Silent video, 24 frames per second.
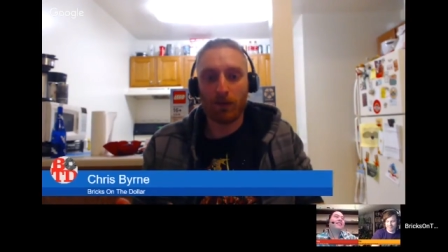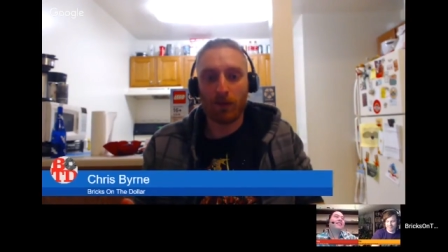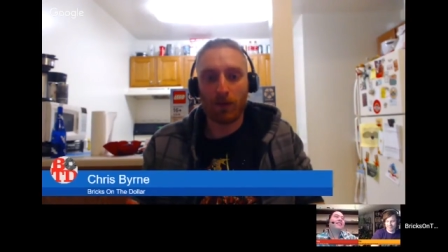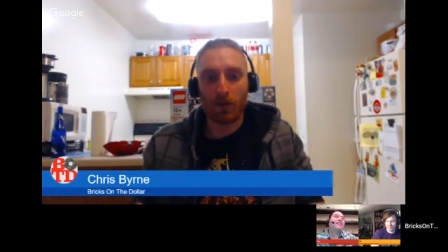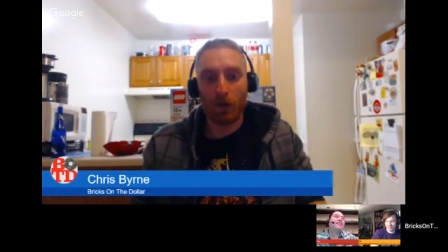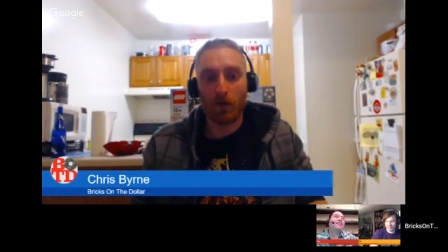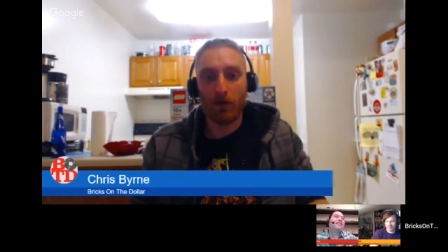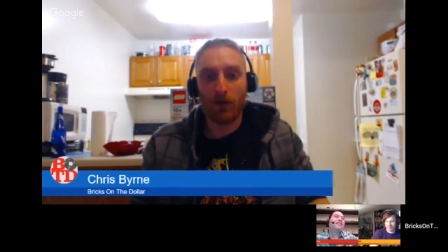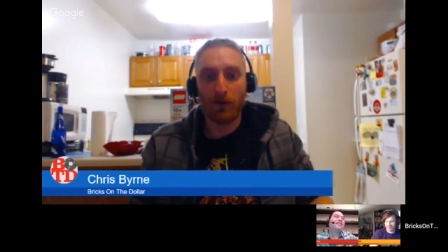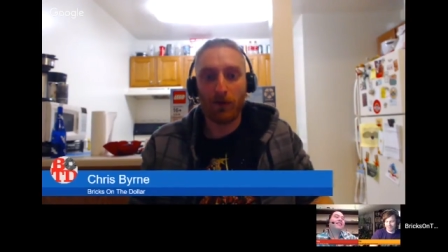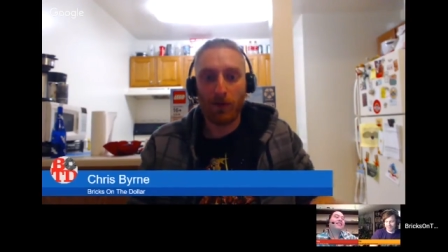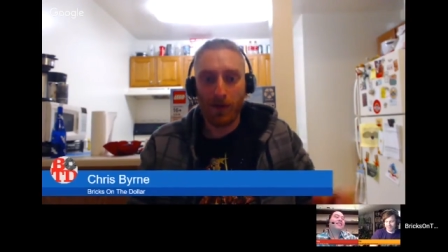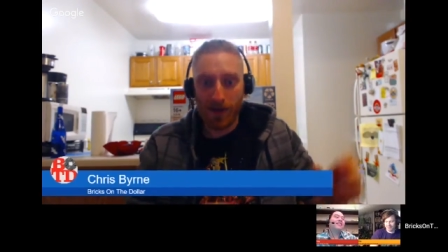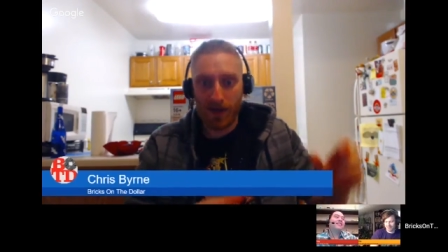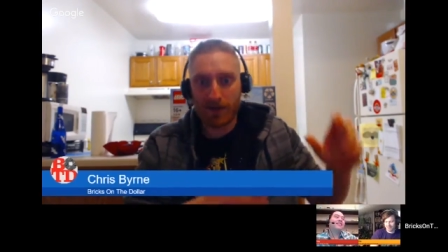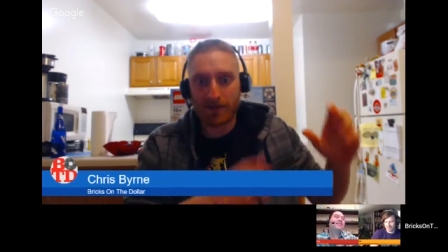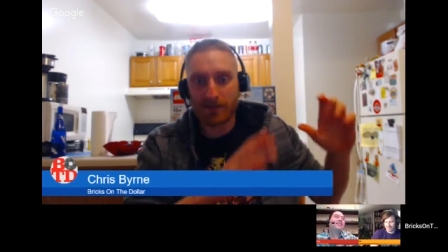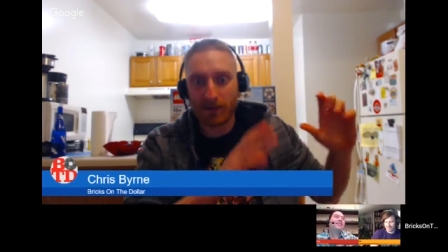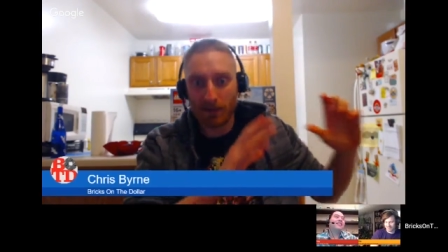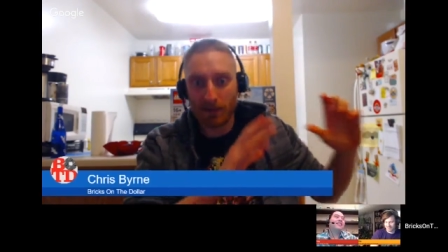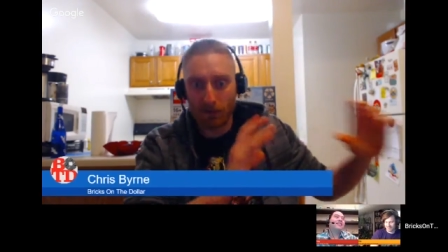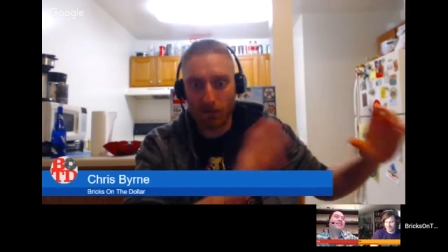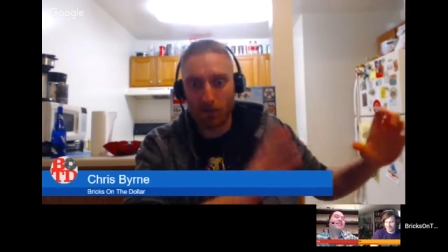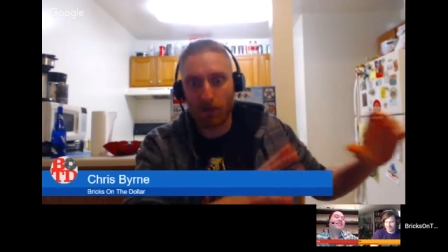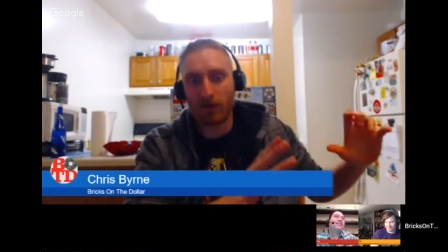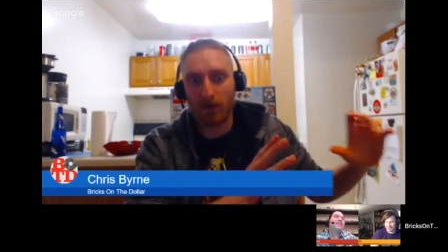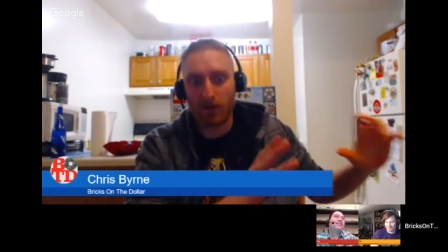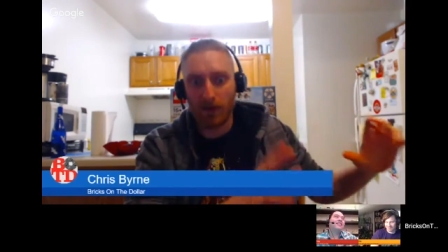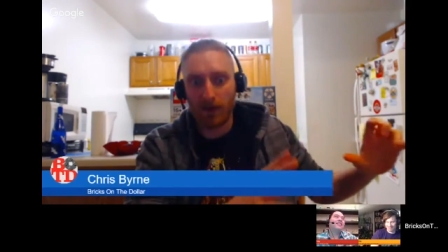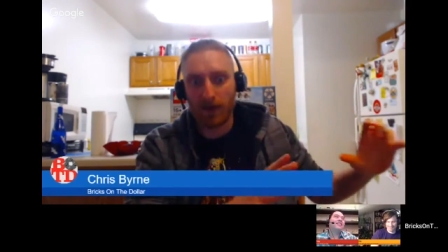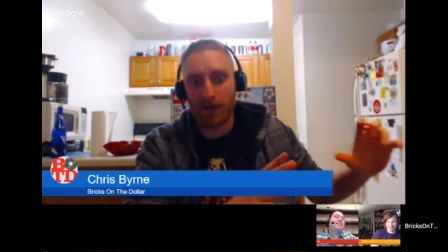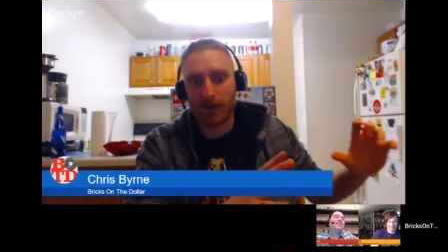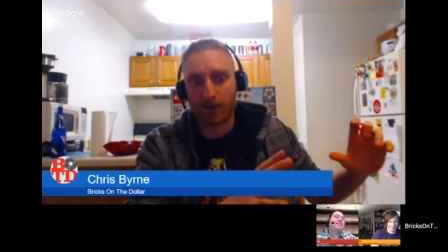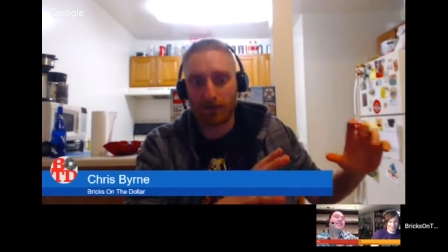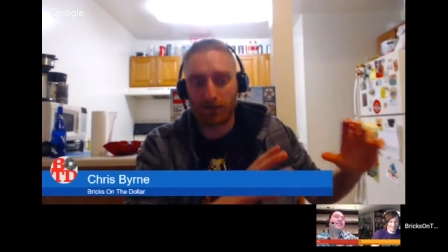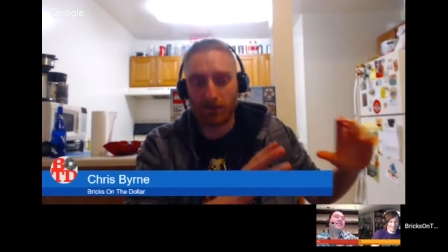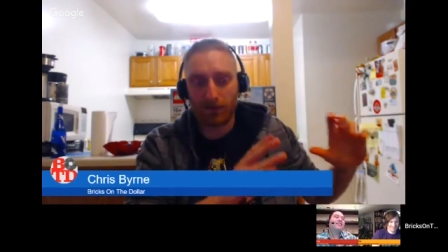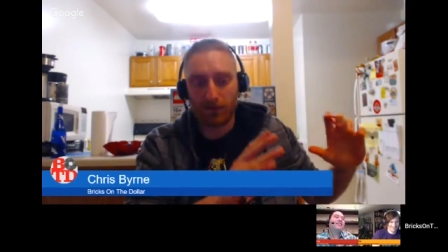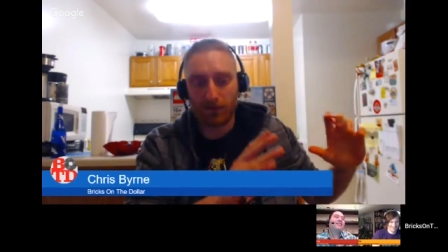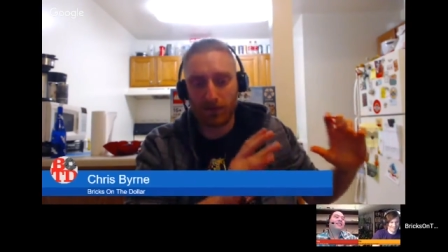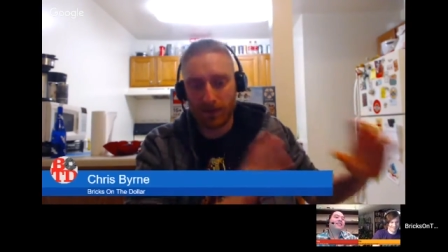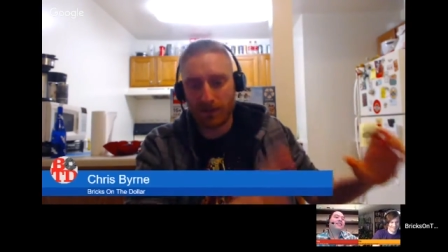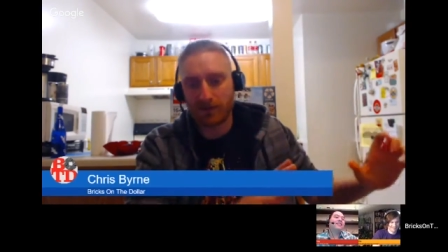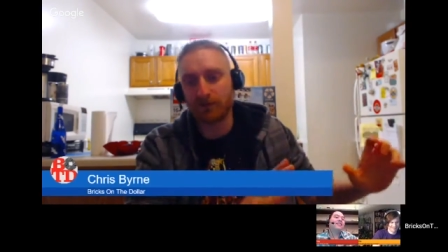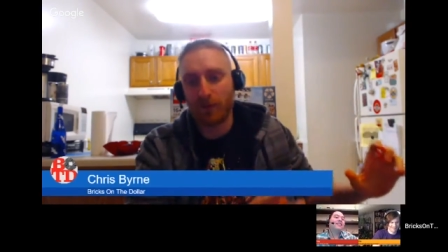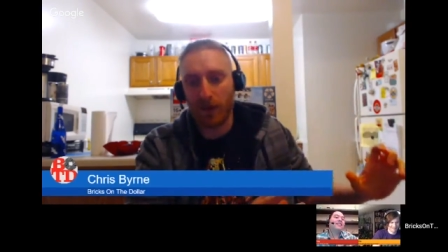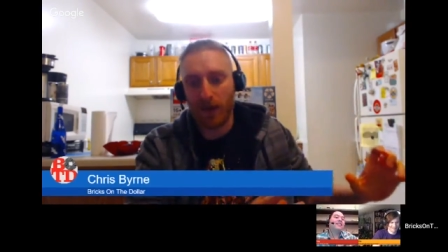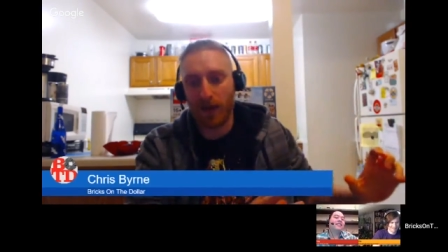but all the bags that look like
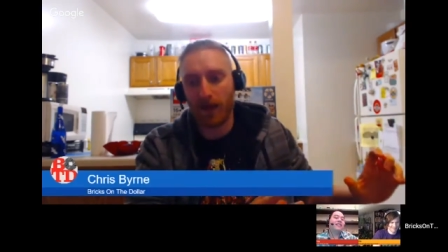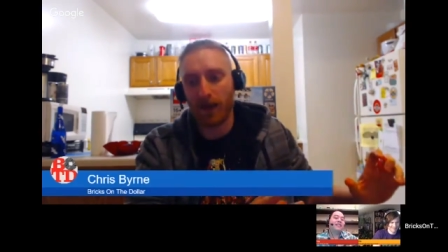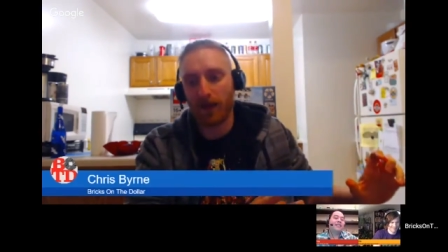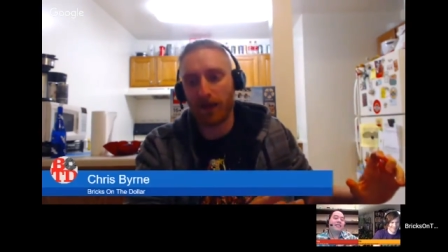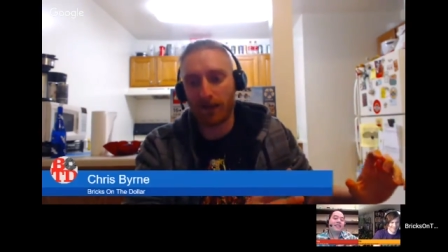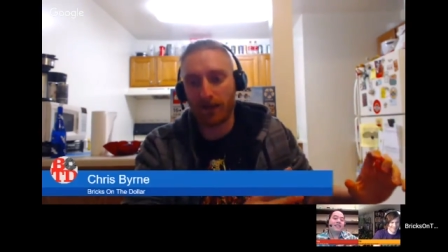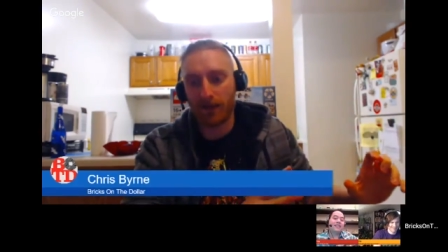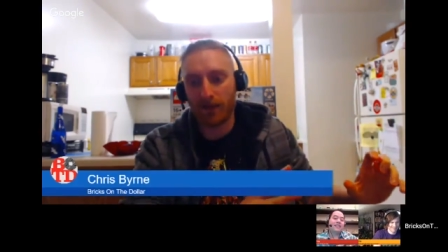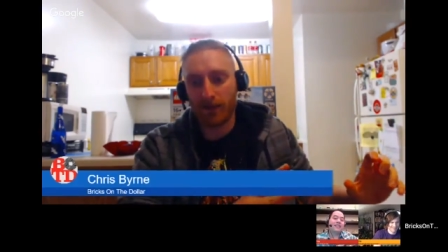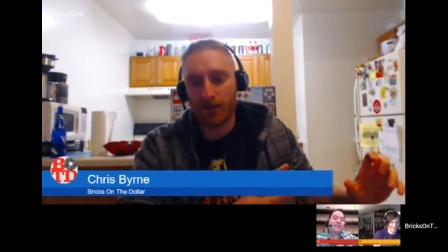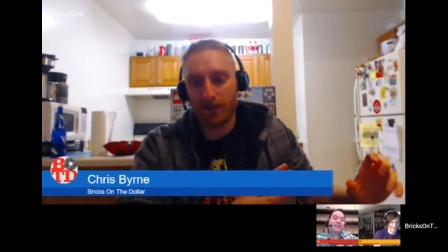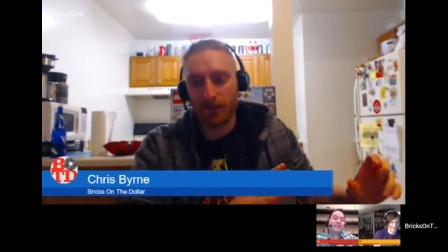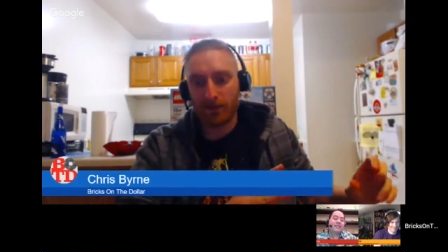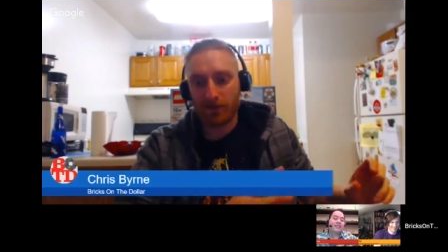this bag.